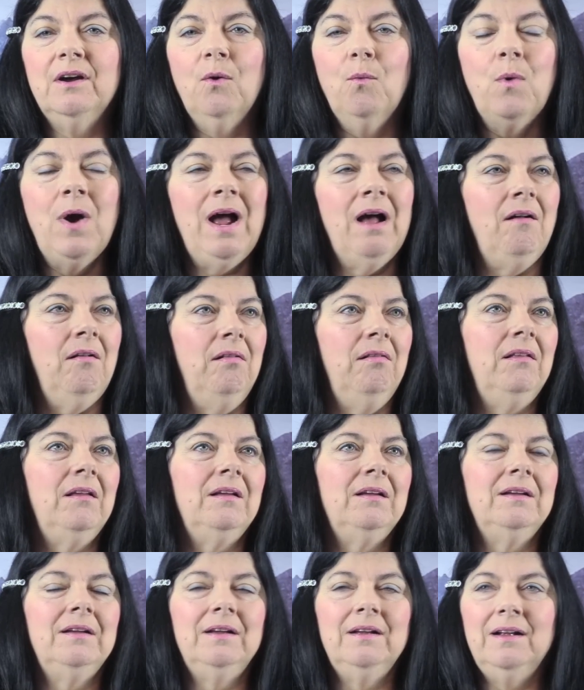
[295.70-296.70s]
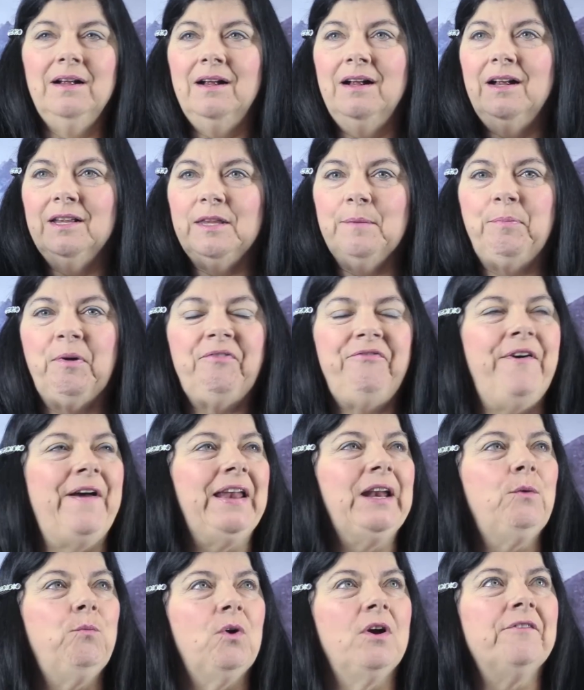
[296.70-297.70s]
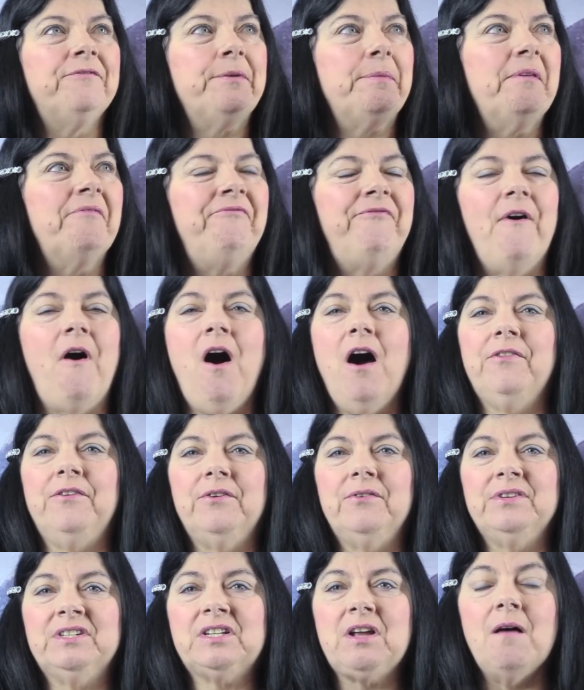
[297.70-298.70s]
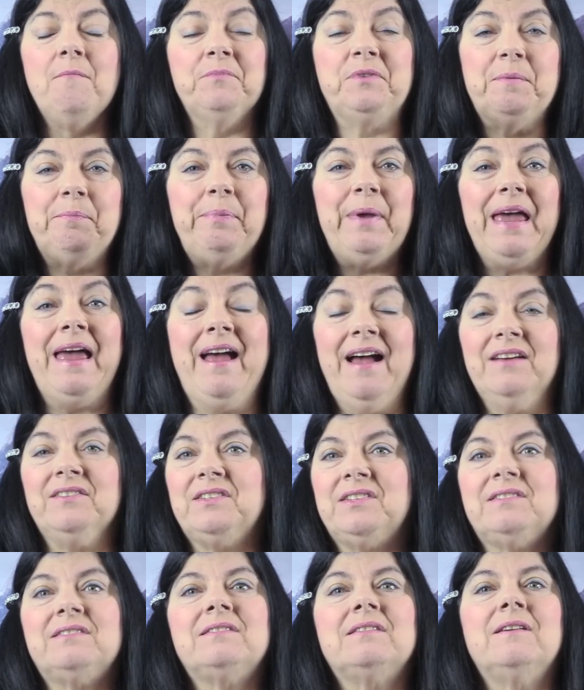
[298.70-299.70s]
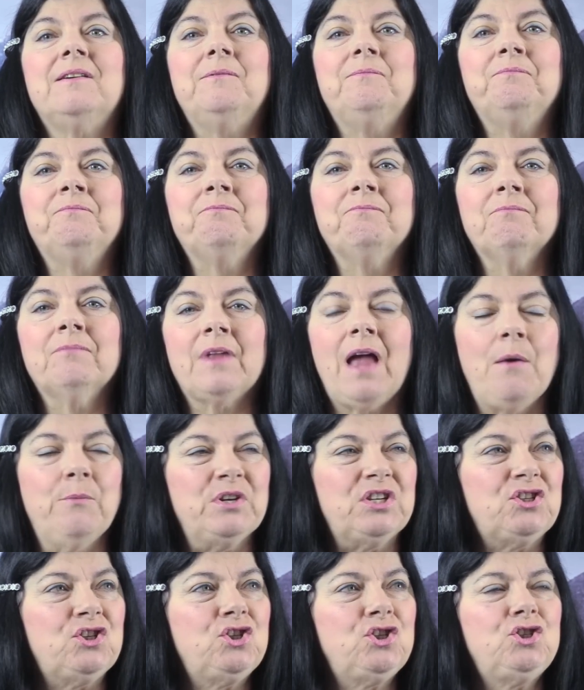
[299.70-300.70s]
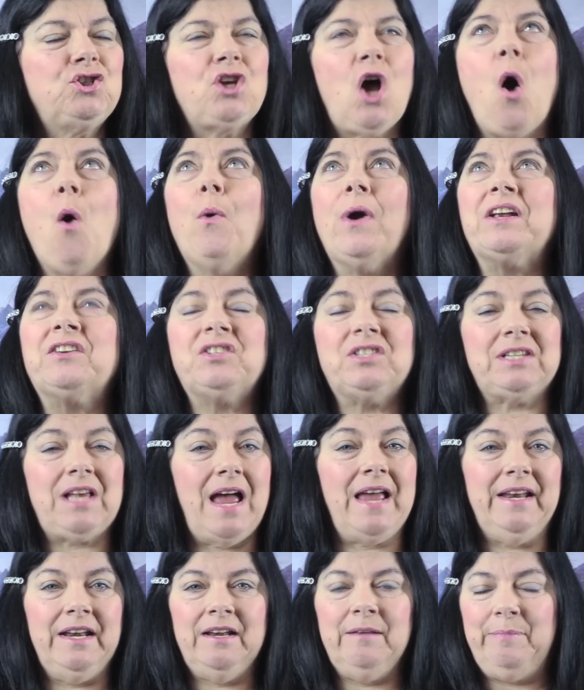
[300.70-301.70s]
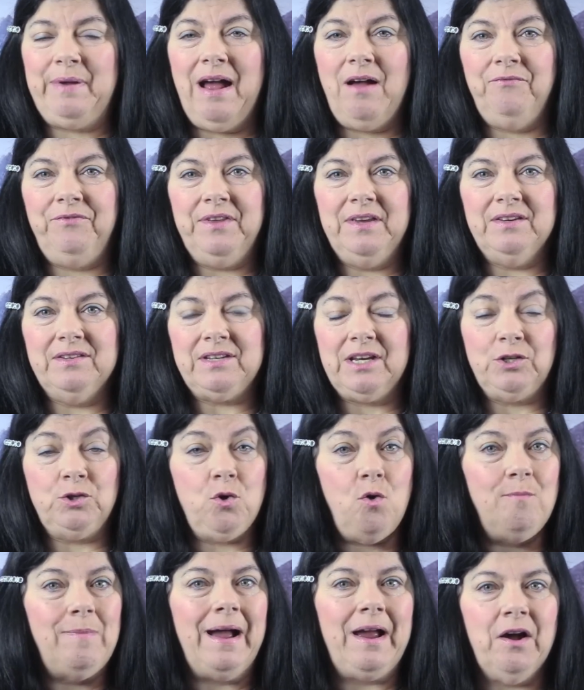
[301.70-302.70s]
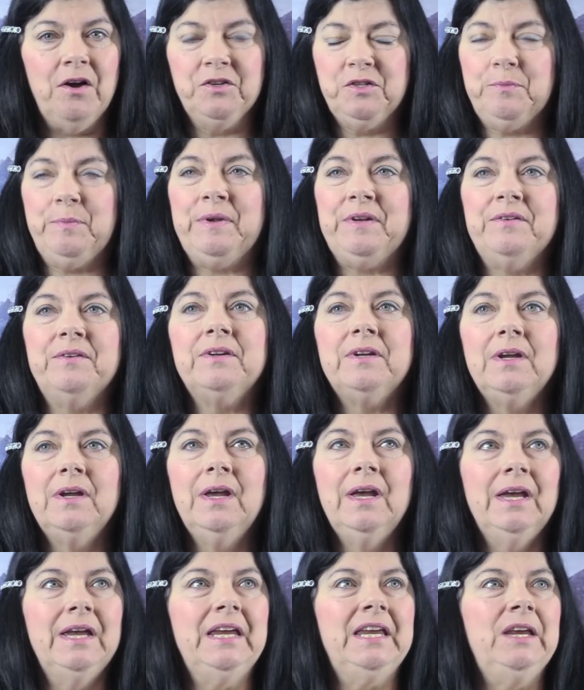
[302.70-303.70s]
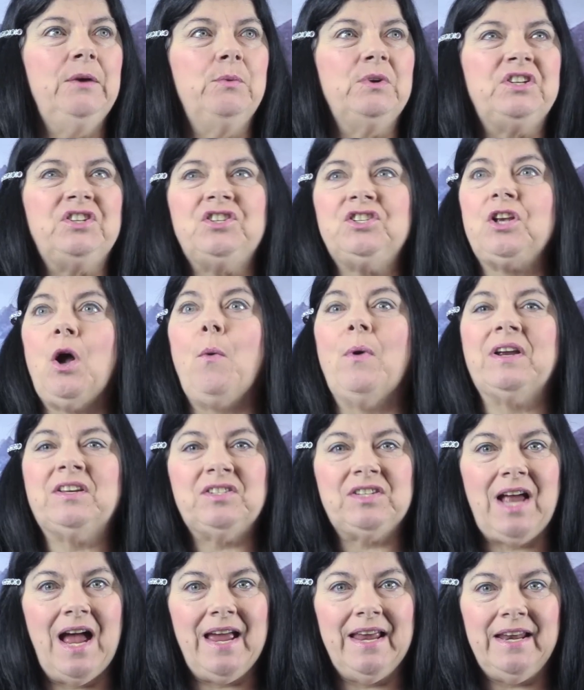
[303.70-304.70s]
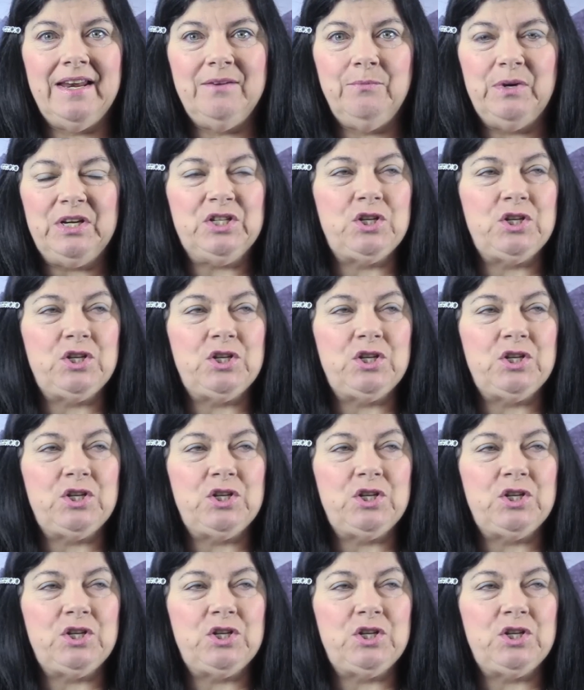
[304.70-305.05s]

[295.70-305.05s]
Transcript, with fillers: Well, the prophetic word from the Father has come to pass. I was so excited about this. I told my husband. He was so excited. We